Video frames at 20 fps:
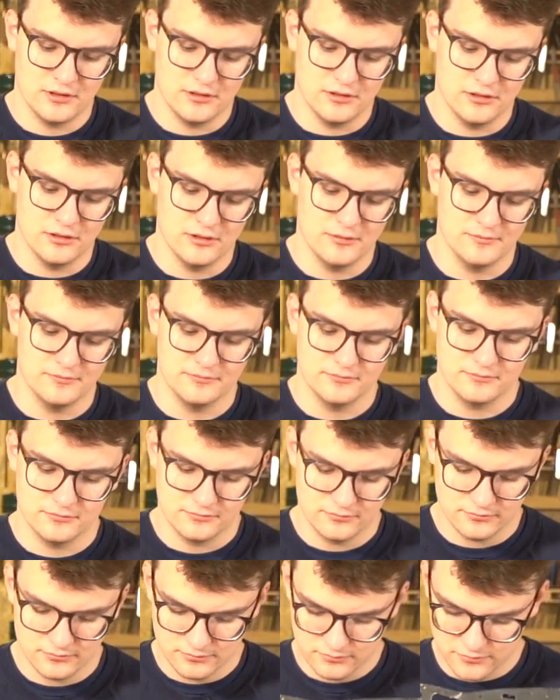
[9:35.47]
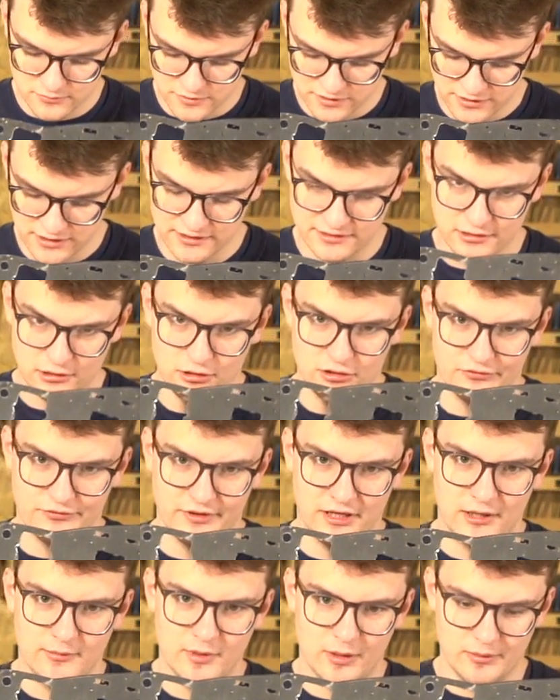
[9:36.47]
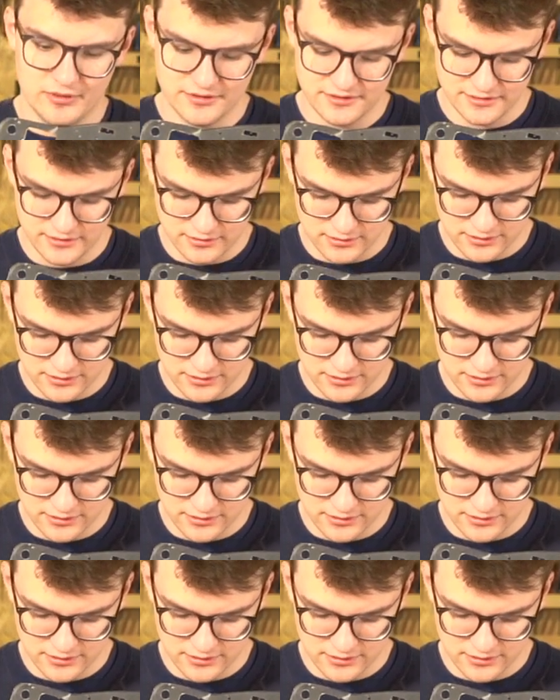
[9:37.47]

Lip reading: It has a lot of air bubbles